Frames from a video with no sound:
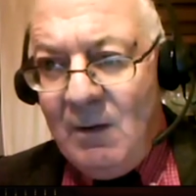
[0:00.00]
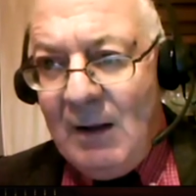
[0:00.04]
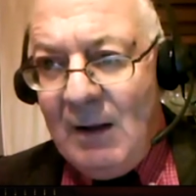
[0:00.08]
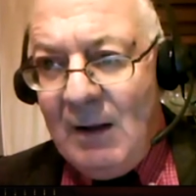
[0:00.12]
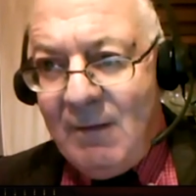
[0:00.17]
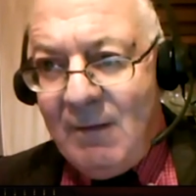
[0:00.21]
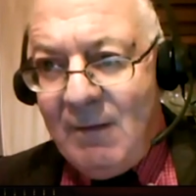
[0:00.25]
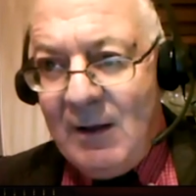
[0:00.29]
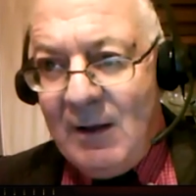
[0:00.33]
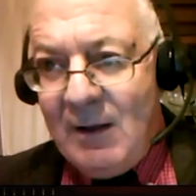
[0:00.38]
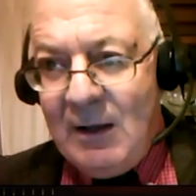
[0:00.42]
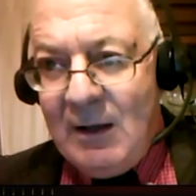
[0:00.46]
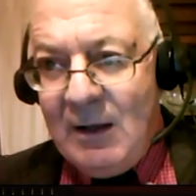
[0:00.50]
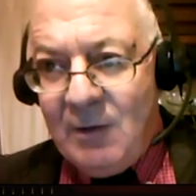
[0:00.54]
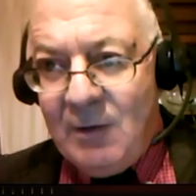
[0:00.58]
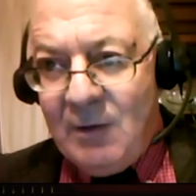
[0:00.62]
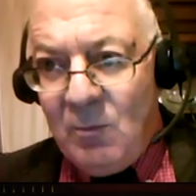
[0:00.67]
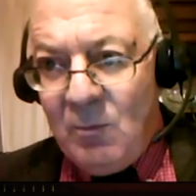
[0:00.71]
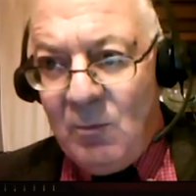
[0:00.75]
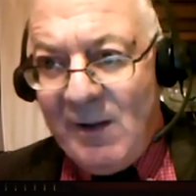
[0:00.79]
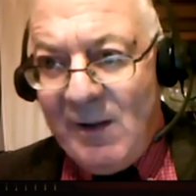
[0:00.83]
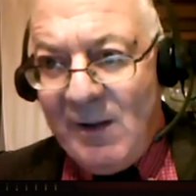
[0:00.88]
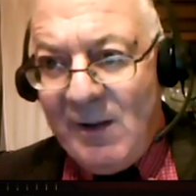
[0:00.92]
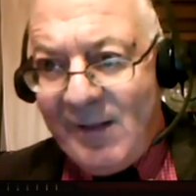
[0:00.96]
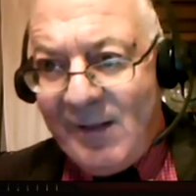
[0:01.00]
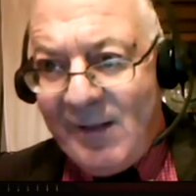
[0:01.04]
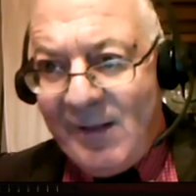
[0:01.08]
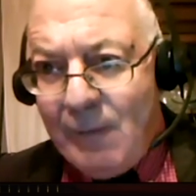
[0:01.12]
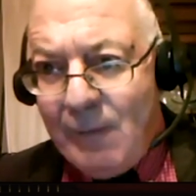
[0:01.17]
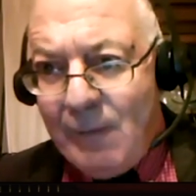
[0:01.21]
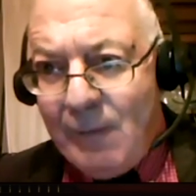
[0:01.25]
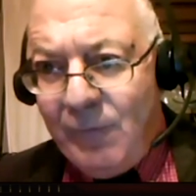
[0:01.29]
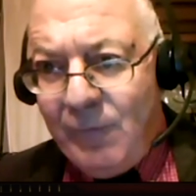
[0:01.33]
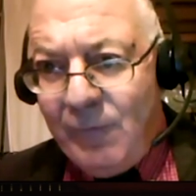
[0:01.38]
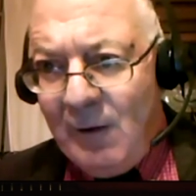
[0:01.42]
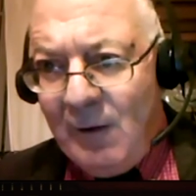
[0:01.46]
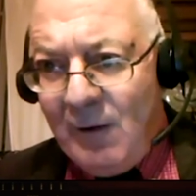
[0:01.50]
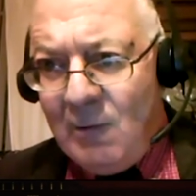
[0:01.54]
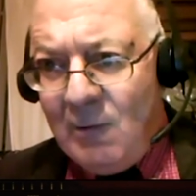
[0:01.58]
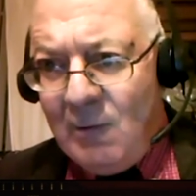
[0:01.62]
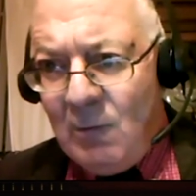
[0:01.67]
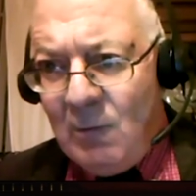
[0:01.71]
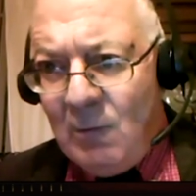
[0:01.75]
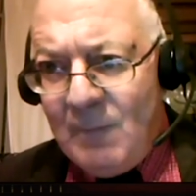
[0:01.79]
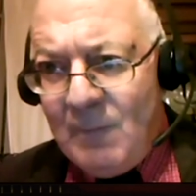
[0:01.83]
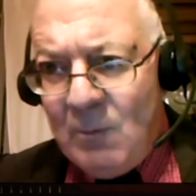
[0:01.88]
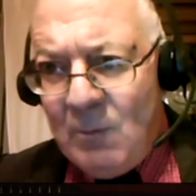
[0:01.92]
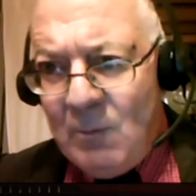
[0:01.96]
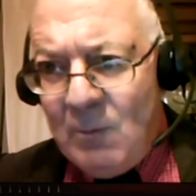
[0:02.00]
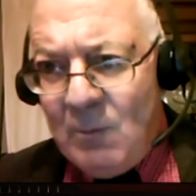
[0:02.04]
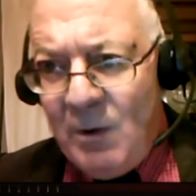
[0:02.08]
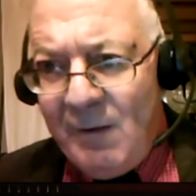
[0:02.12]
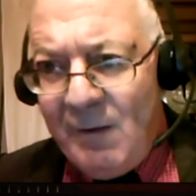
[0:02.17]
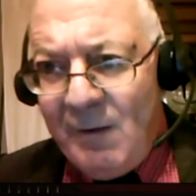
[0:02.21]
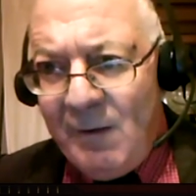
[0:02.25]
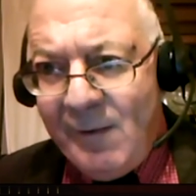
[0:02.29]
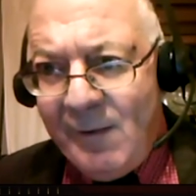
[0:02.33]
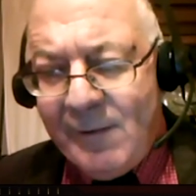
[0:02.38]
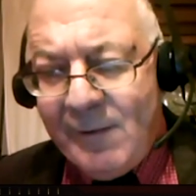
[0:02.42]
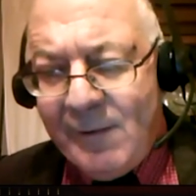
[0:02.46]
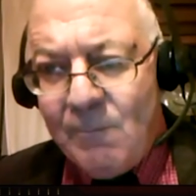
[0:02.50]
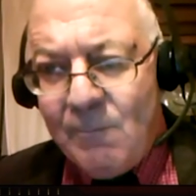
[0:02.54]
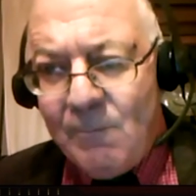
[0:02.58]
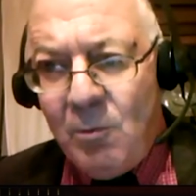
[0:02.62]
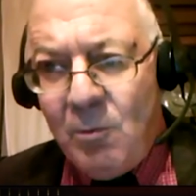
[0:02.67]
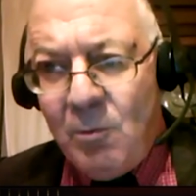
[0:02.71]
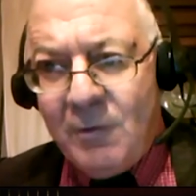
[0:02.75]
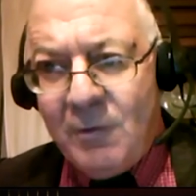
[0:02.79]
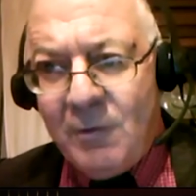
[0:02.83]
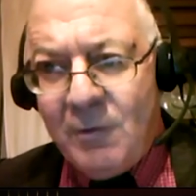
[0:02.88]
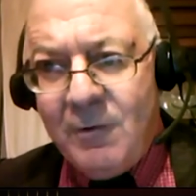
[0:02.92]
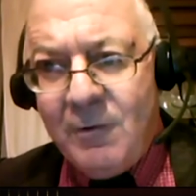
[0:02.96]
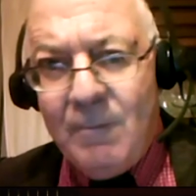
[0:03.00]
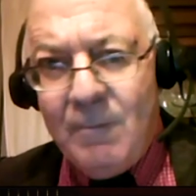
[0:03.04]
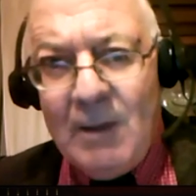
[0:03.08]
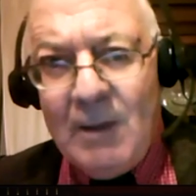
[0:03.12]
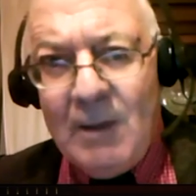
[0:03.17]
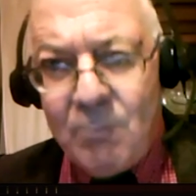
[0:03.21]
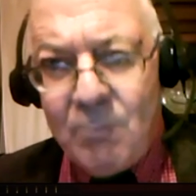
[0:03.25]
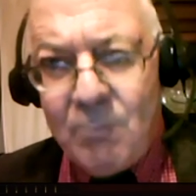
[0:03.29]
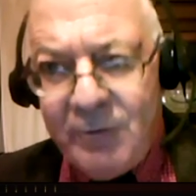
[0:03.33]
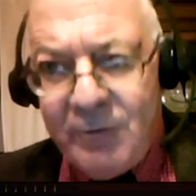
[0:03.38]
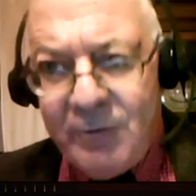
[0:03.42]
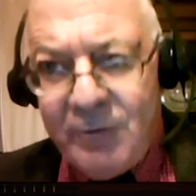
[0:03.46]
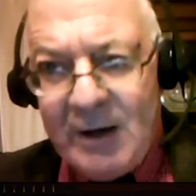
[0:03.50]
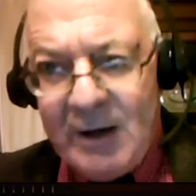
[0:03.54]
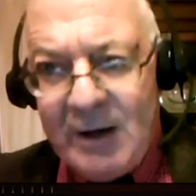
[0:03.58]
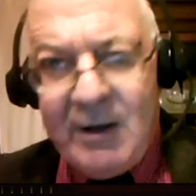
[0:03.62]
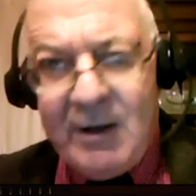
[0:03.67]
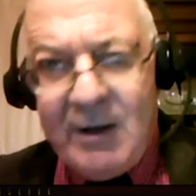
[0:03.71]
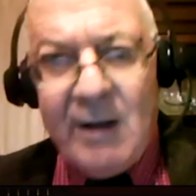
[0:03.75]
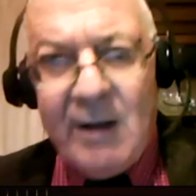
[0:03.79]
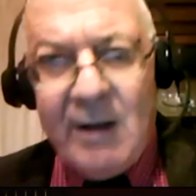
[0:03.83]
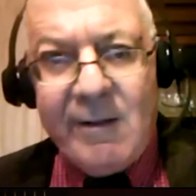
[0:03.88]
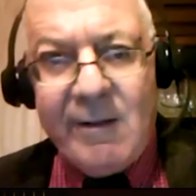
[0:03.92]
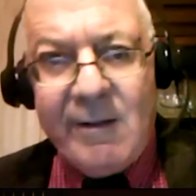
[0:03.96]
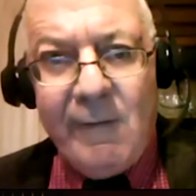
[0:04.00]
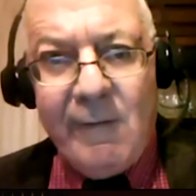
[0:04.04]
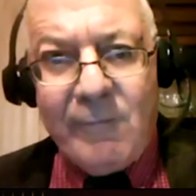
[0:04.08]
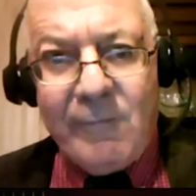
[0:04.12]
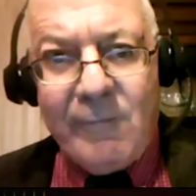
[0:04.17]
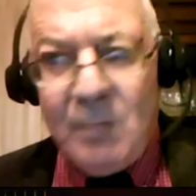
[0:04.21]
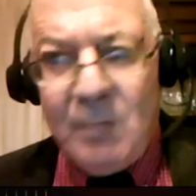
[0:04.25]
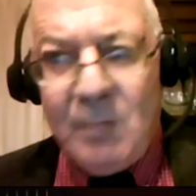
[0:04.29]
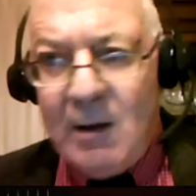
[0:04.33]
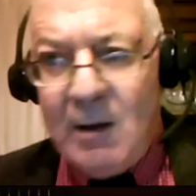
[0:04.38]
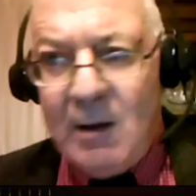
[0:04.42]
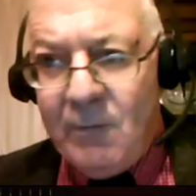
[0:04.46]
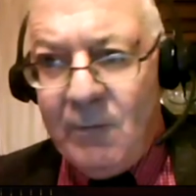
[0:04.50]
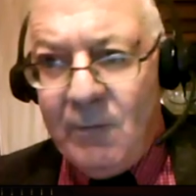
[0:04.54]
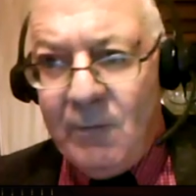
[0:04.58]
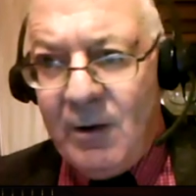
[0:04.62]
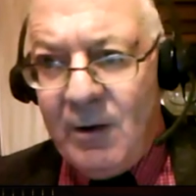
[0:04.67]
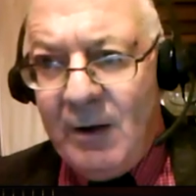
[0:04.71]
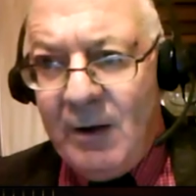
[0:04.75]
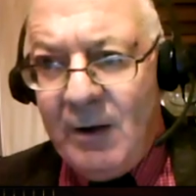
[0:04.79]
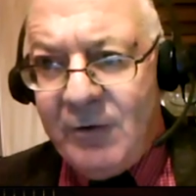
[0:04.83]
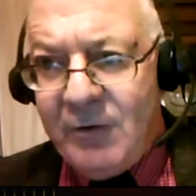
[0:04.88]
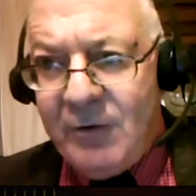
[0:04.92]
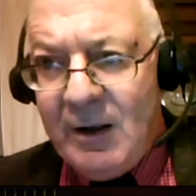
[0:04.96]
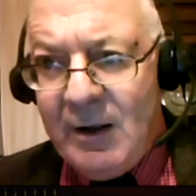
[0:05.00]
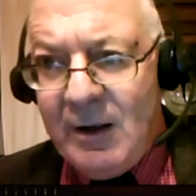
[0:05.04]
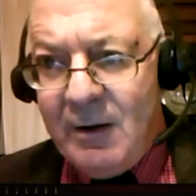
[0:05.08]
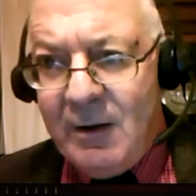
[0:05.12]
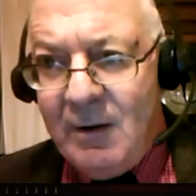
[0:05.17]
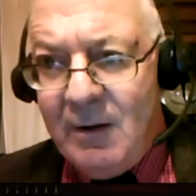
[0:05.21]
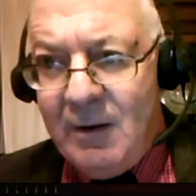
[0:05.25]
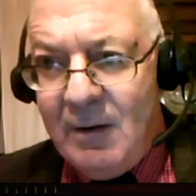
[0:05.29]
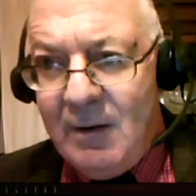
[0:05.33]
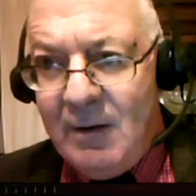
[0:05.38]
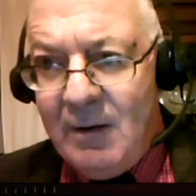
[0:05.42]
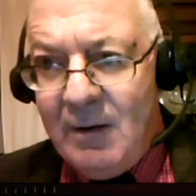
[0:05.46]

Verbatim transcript: and thinking that we're safe, hello, well, I mean, what else is important about protecting ourselves from COVID 19?